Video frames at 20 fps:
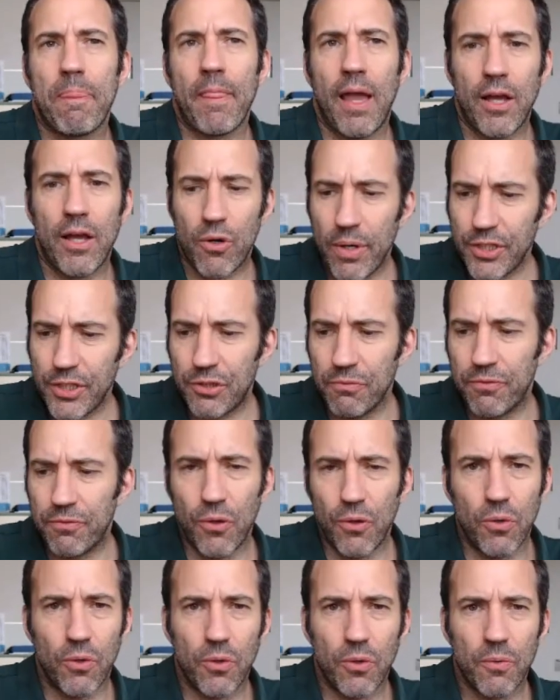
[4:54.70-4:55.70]
Question
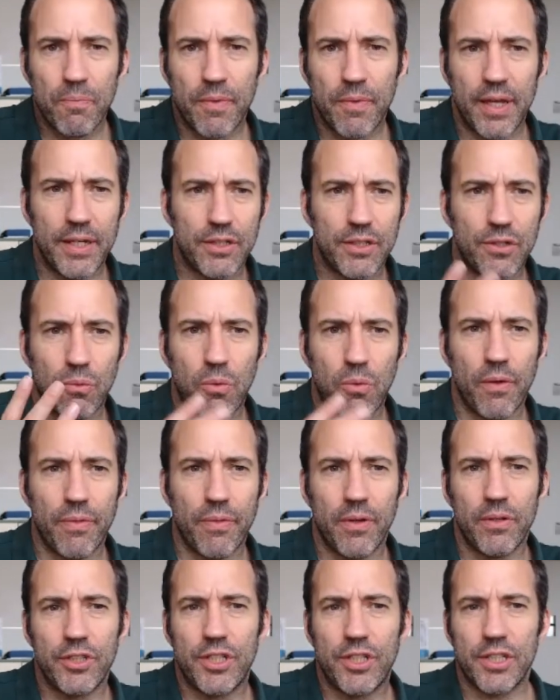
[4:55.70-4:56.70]
4 is the one
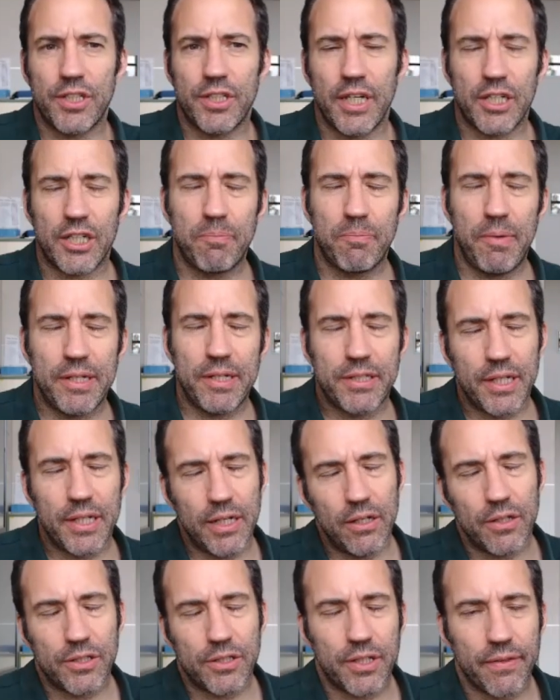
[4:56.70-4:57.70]
that just explicitly
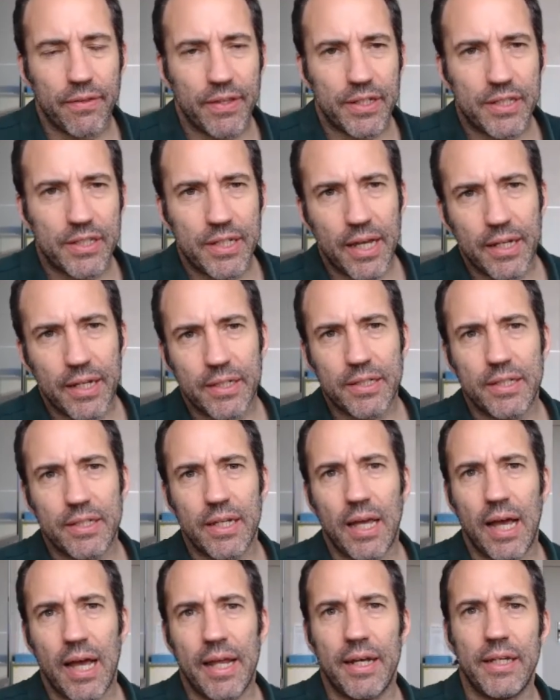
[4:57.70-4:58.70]
looks at this text,
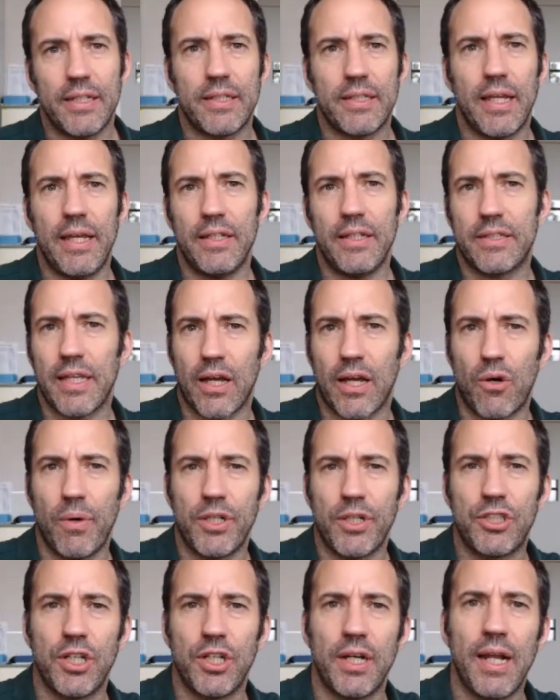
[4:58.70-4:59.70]
and it's that
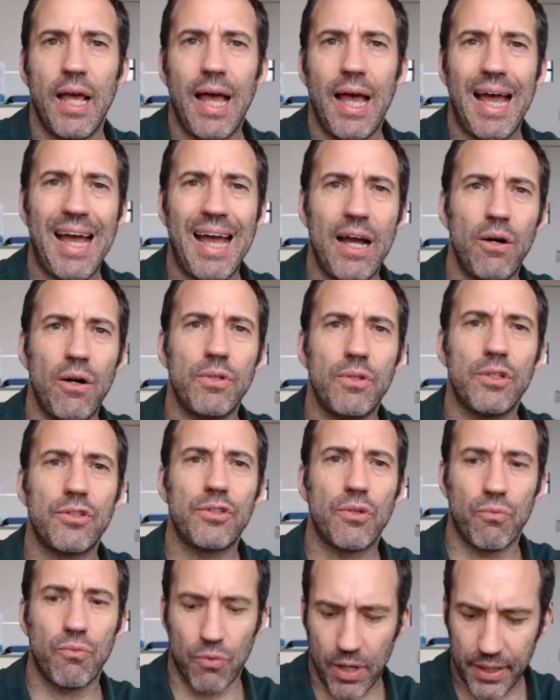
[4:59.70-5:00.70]
question, how does the
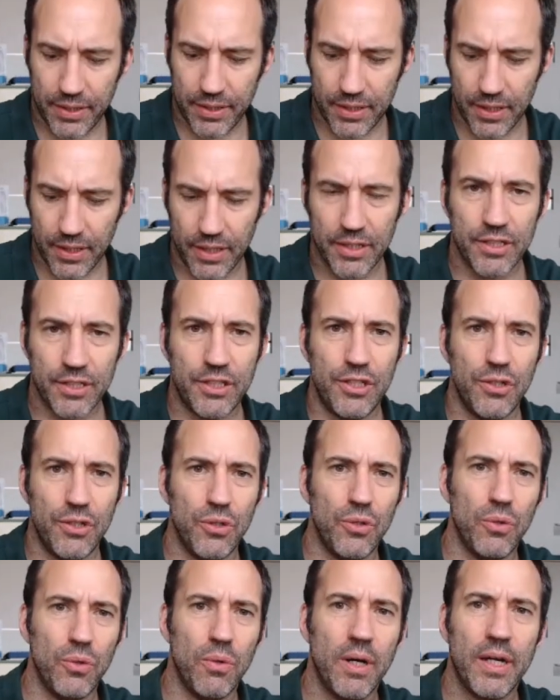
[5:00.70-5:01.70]
writer
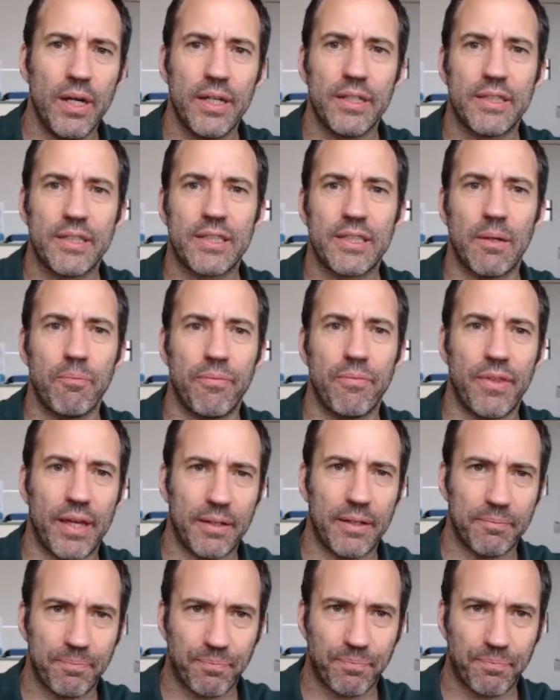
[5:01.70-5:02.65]
do something?